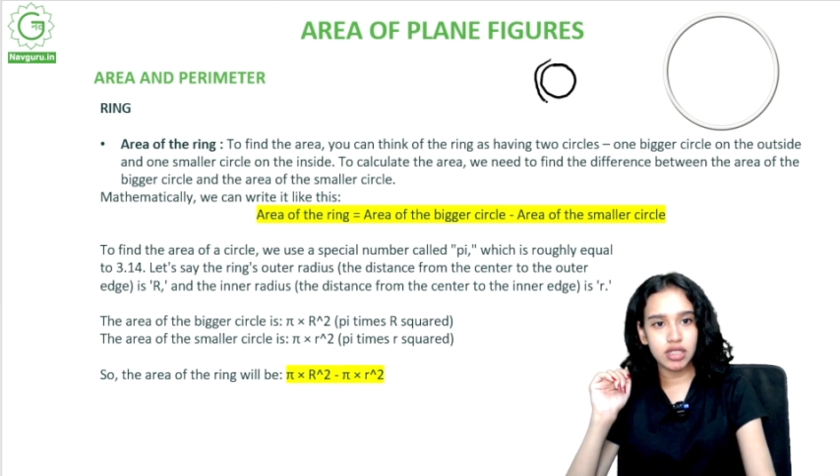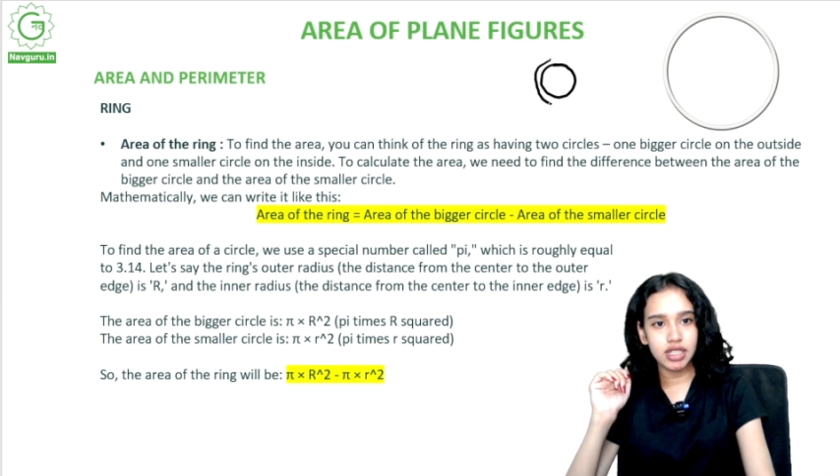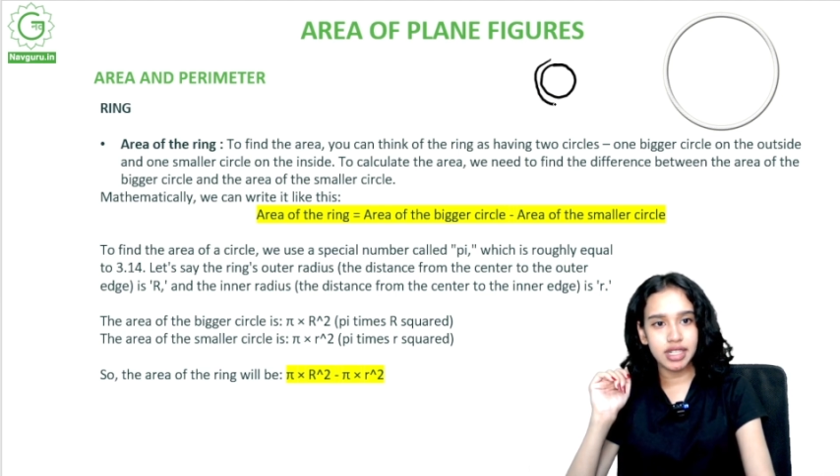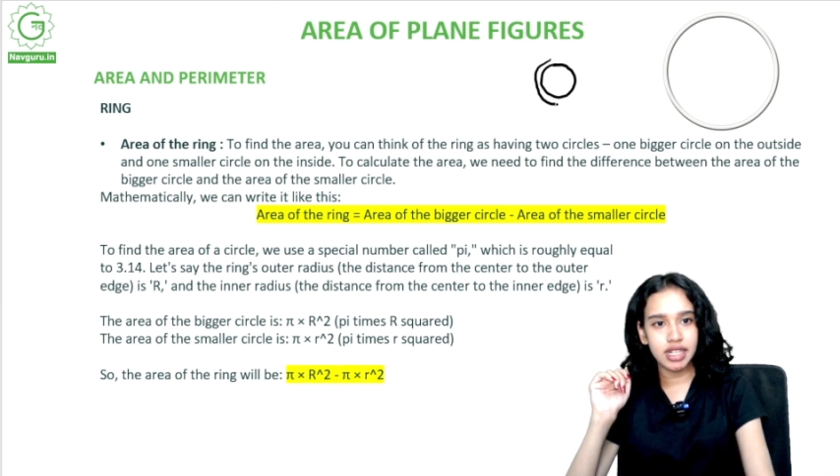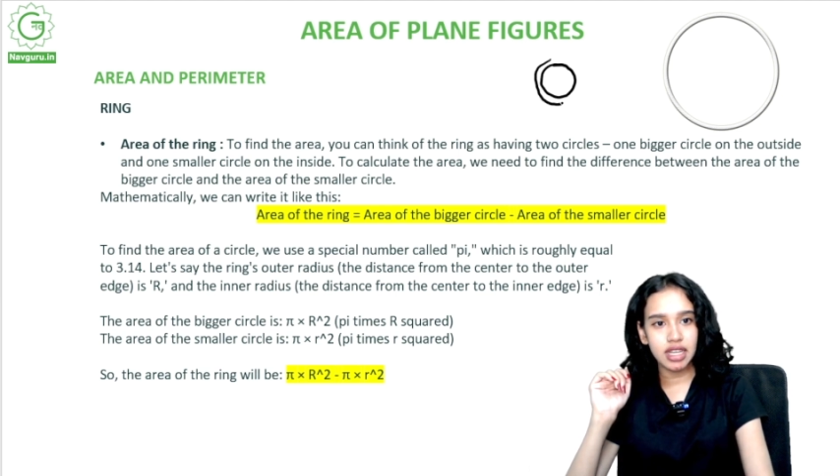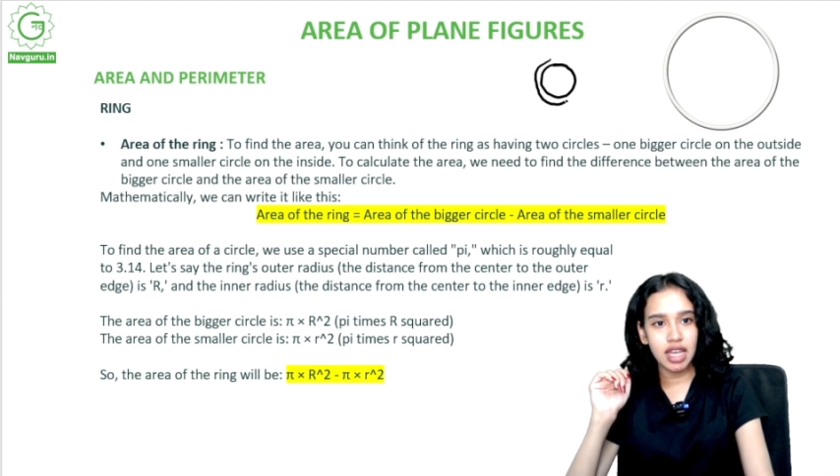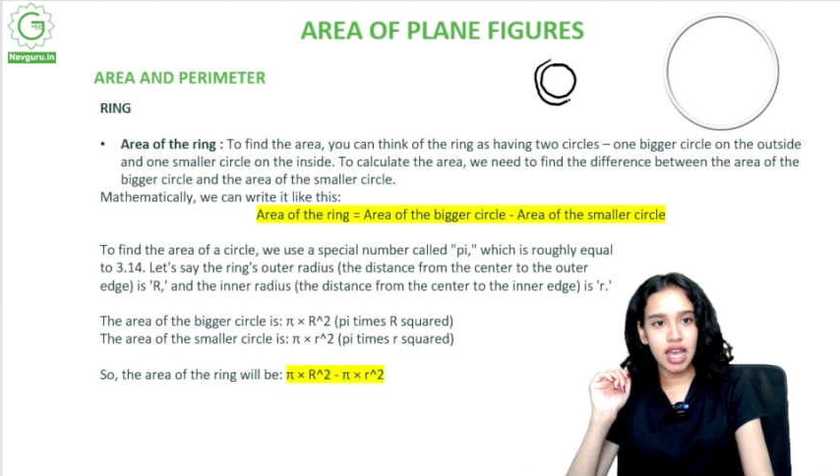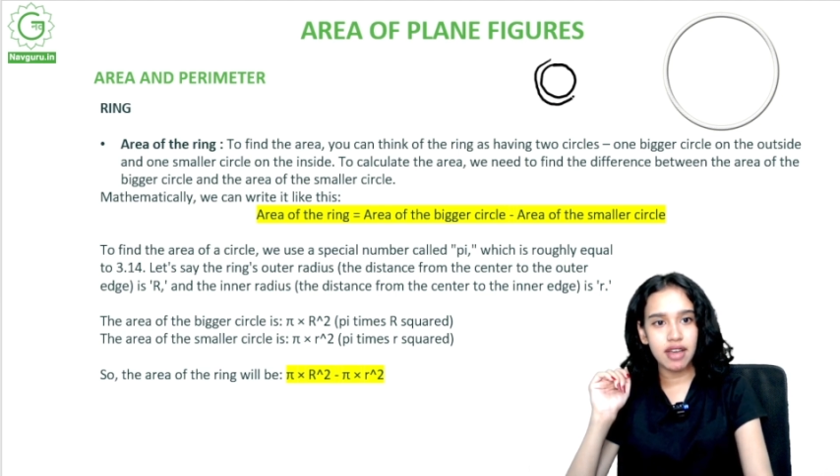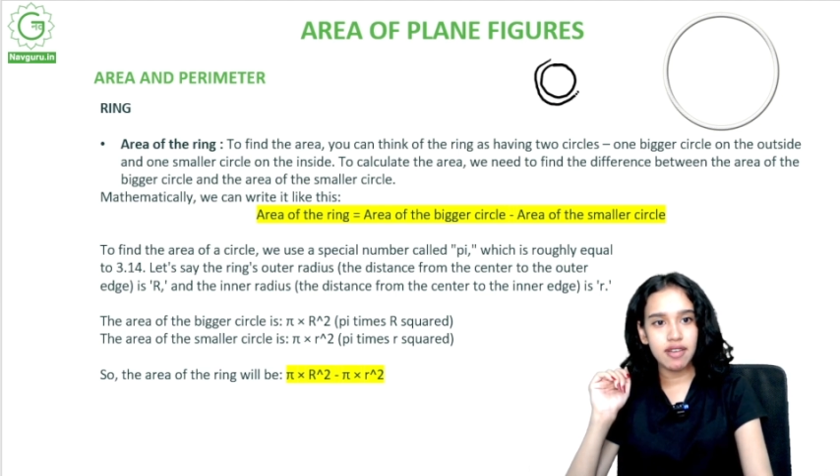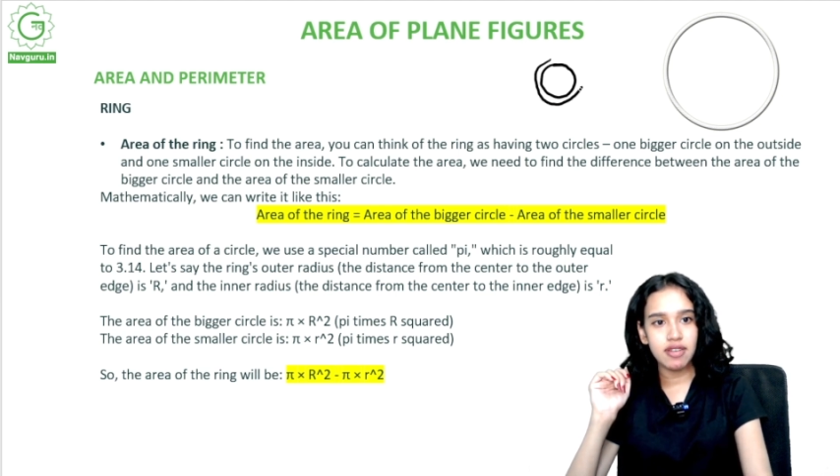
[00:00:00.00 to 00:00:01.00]
A ring
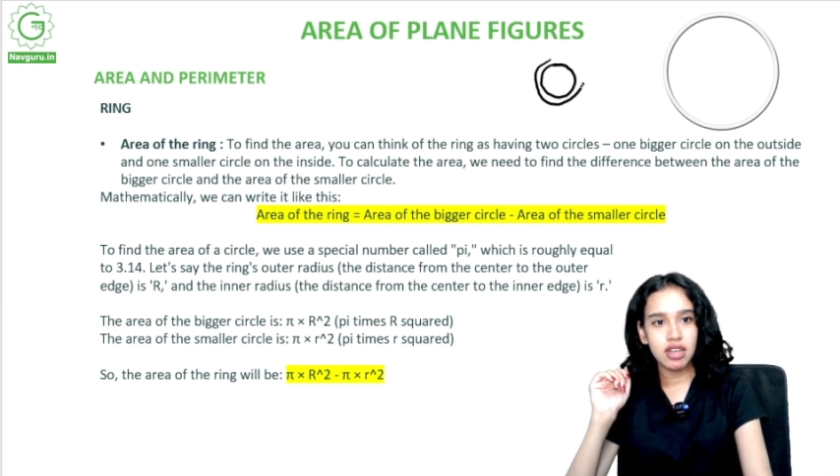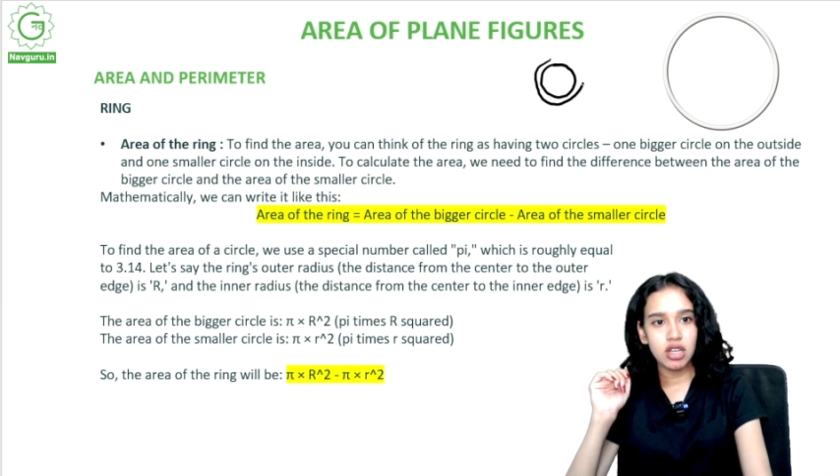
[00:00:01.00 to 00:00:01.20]
have